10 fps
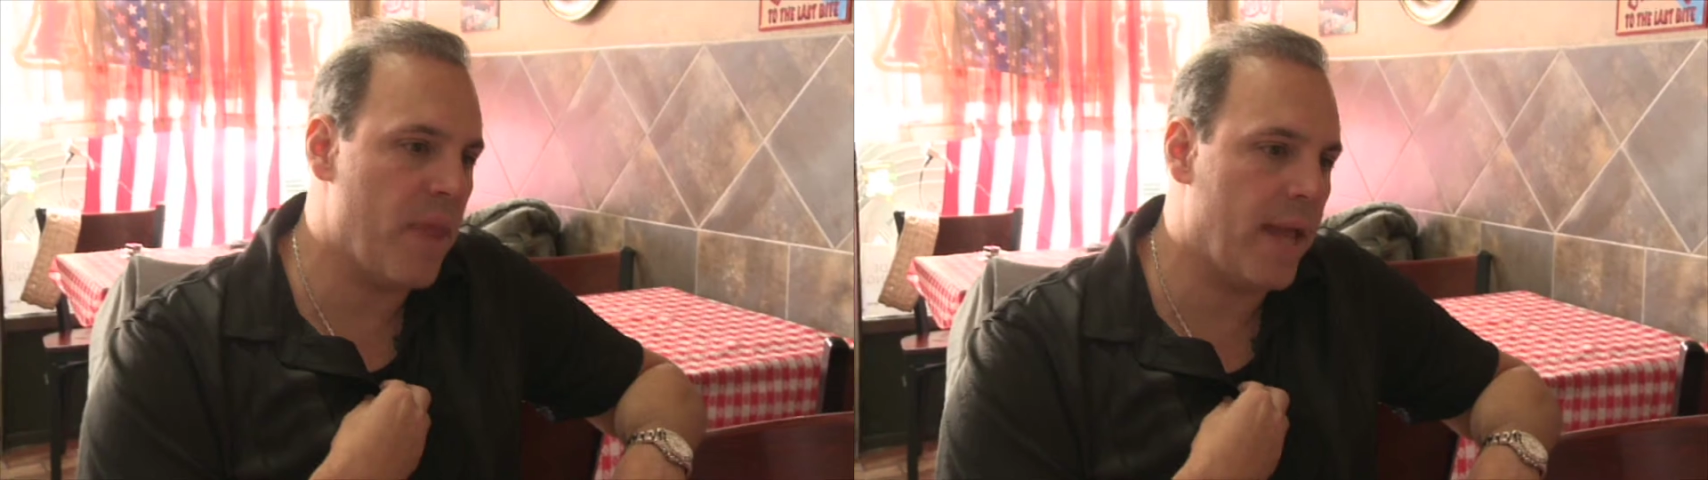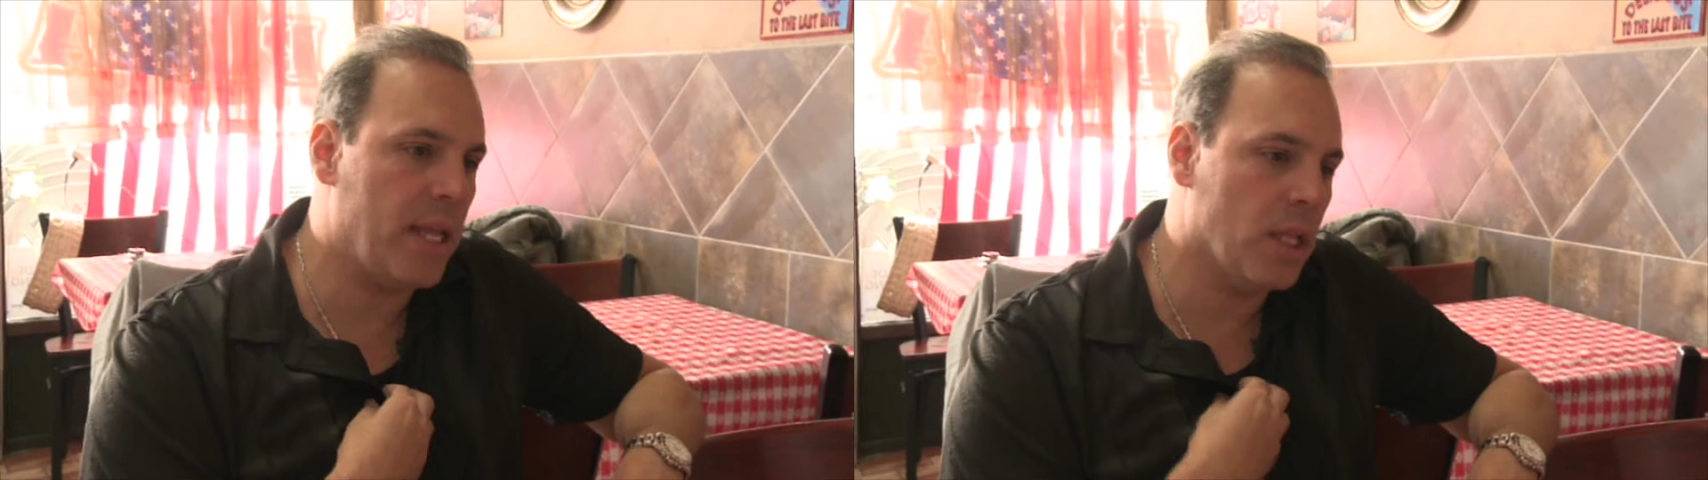
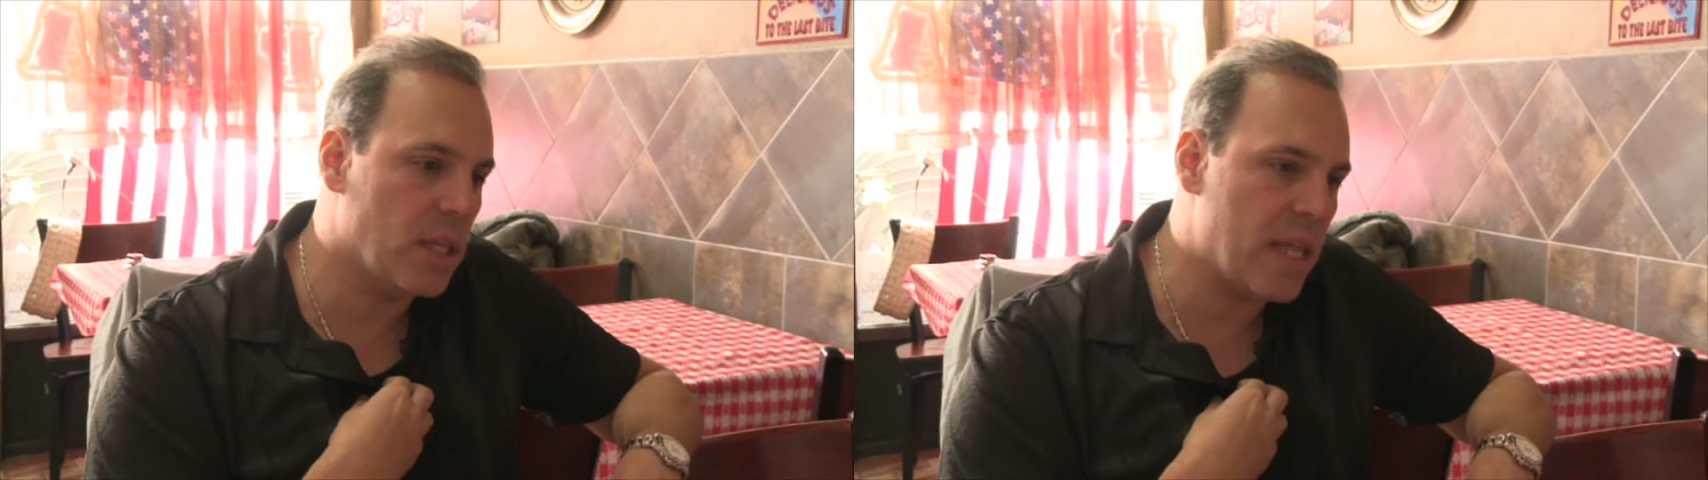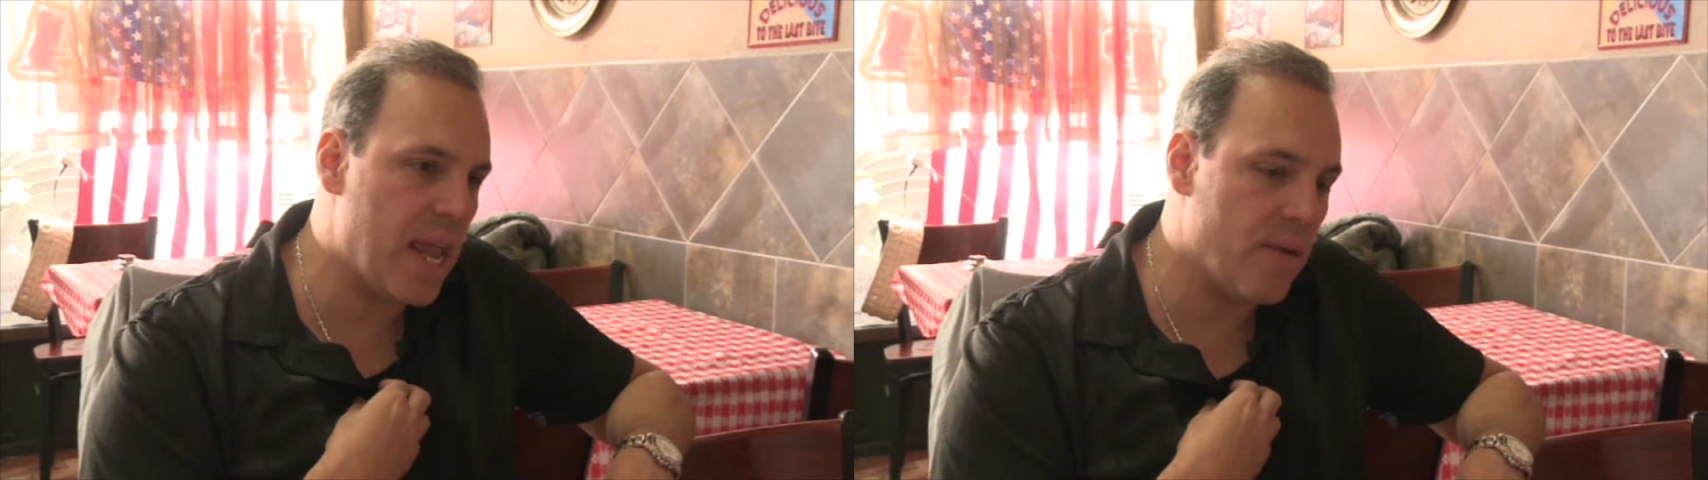there the other
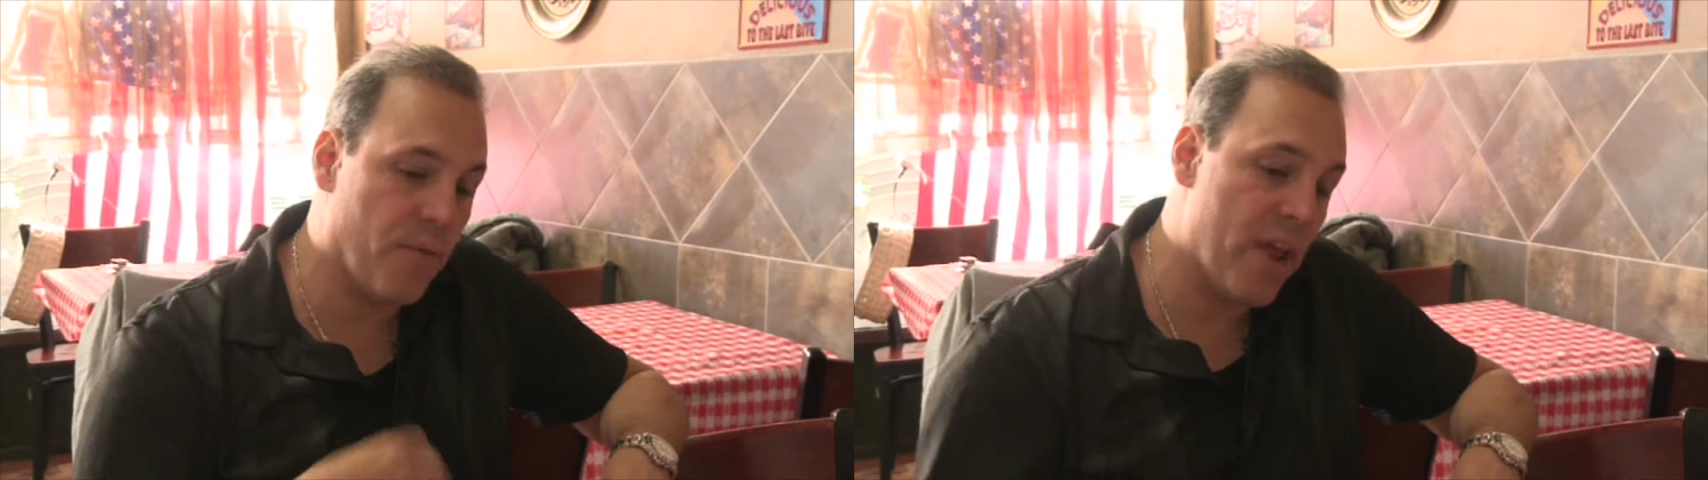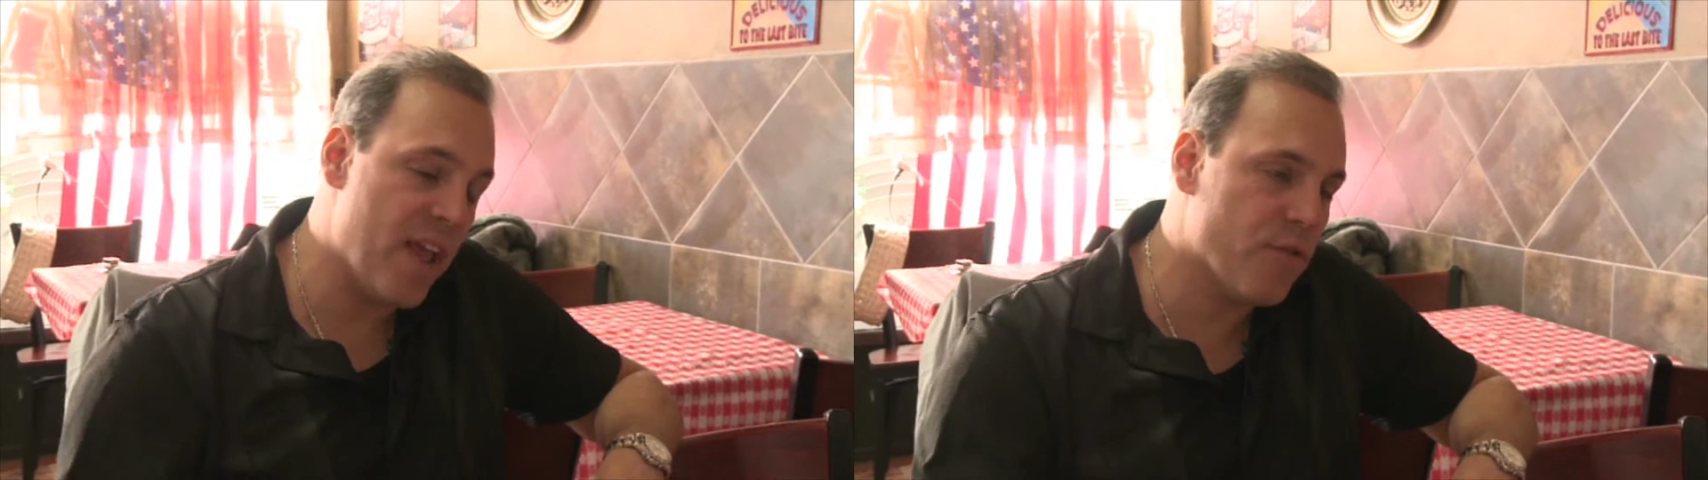day
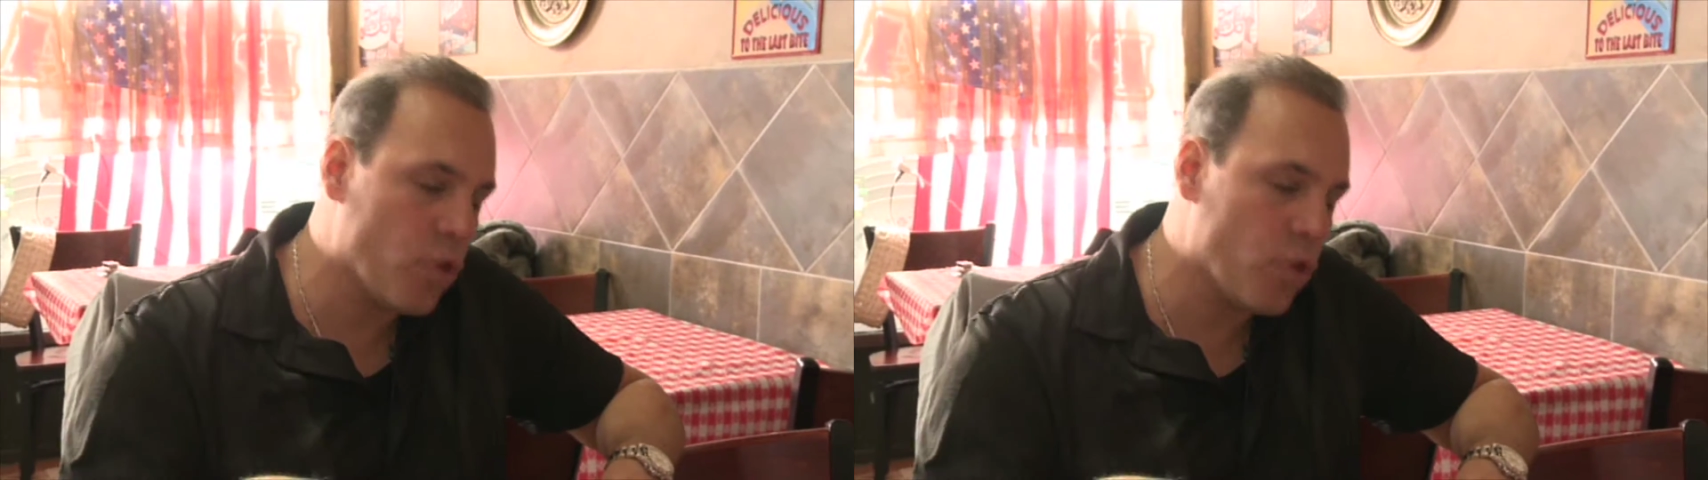for his